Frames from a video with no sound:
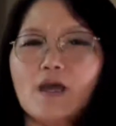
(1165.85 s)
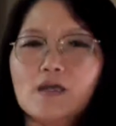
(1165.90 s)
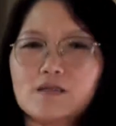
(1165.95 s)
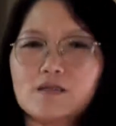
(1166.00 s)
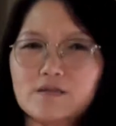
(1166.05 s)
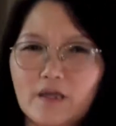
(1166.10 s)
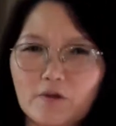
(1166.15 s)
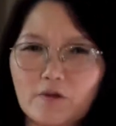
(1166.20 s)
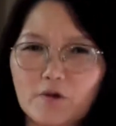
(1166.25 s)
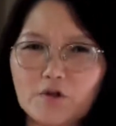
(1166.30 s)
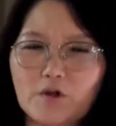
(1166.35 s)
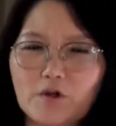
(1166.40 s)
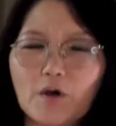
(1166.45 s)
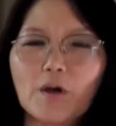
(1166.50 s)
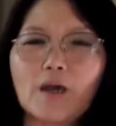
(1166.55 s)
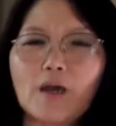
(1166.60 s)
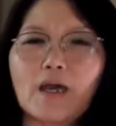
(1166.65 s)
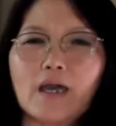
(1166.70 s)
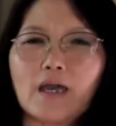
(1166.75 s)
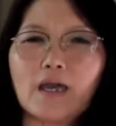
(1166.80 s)
Taekwondo
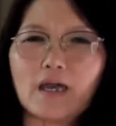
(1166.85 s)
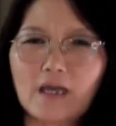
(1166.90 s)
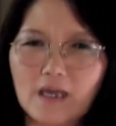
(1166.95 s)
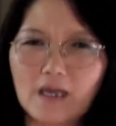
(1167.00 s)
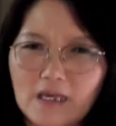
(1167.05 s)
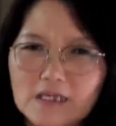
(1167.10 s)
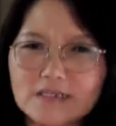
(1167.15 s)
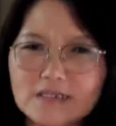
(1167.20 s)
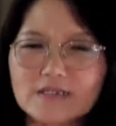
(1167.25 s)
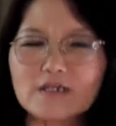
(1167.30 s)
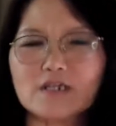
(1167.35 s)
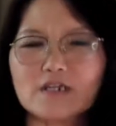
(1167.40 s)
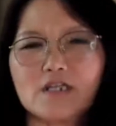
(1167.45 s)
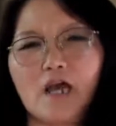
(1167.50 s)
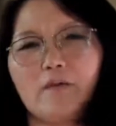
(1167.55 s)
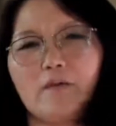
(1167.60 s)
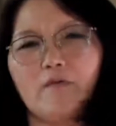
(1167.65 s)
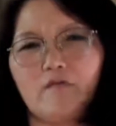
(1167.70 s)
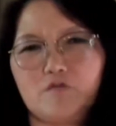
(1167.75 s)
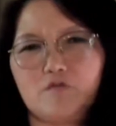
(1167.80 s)
is a
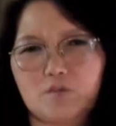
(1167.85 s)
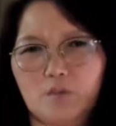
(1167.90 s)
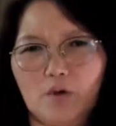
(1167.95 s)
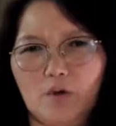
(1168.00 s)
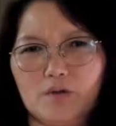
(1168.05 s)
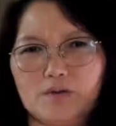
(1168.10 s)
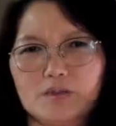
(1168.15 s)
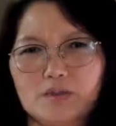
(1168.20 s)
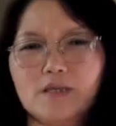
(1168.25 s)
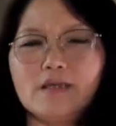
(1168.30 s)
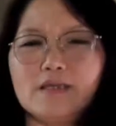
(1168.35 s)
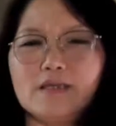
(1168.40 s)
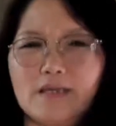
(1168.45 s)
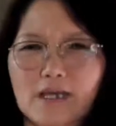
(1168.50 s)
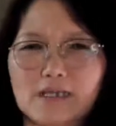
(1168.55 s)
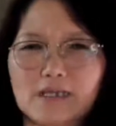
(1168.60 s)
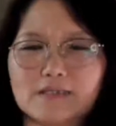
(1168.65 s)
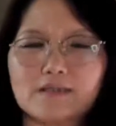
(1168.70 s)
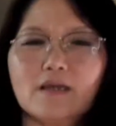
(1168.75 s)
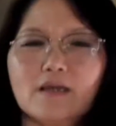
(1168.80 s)
type of sports, yes,